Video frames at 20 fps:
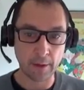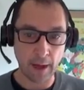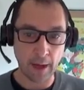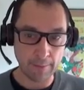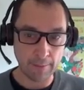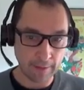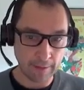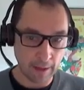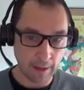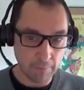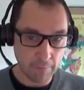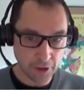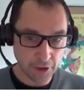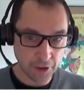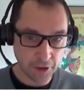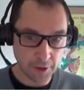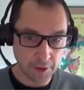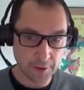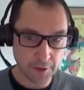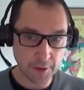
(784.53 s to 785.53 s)
climate
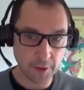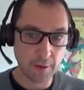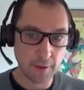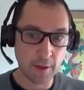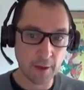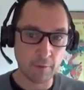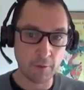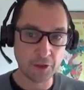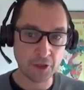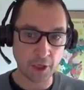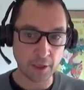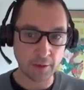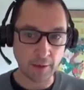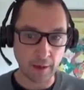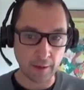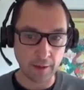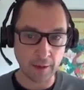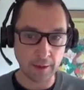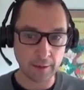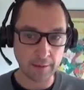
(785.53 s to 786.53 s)
emissions, which are
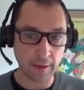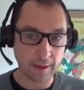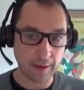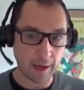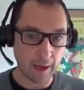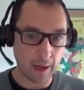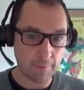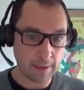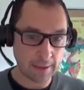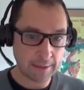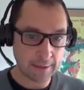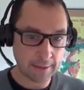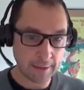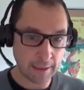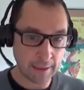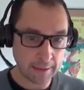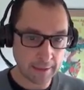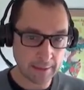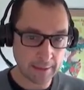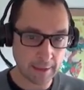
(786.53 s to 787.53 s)
tackling the climate
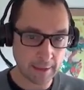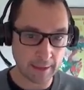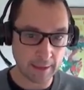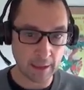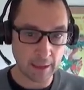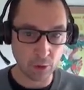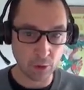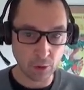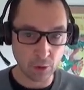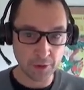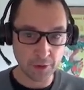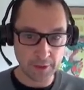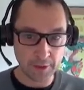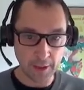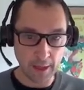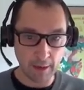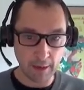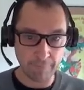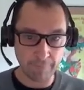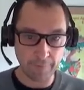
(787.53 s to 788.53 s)
sinks like the
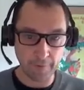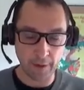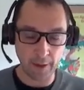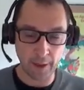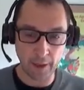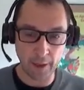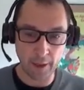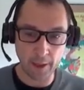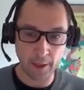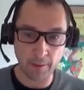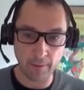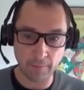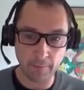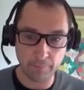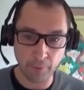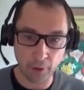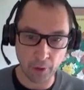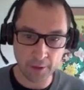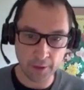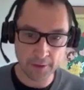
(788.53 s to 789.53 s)
LULUCF uh,
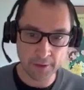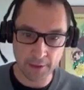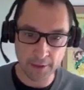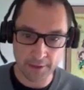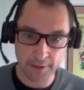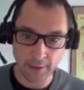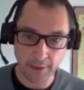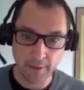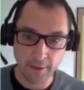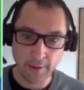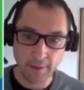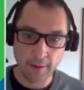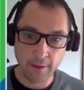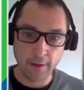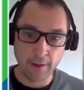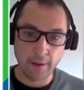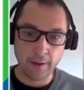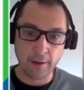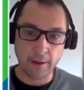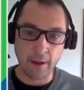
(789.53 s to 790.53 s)
policies,
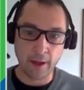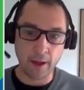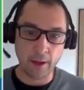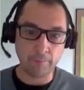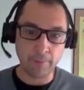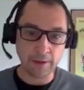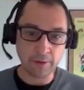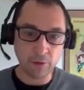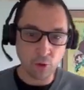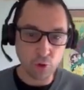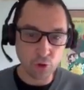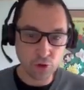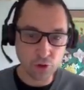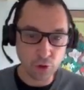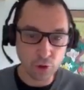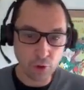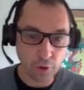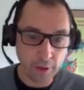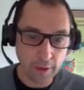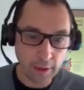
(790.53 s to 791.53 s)
uh, but
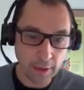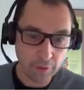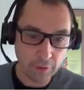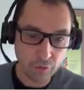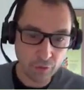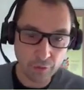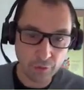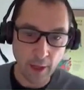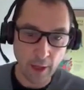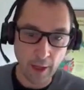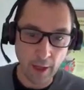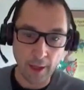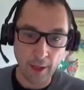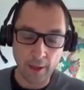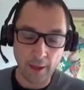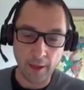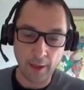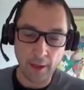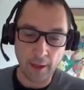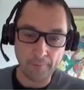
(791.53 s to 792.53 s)
also looking into
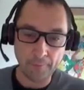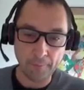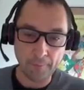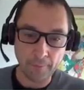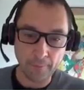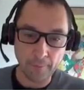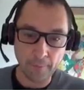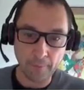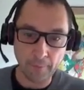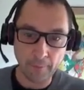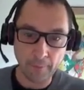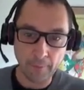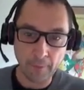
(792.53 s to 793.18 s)
the um,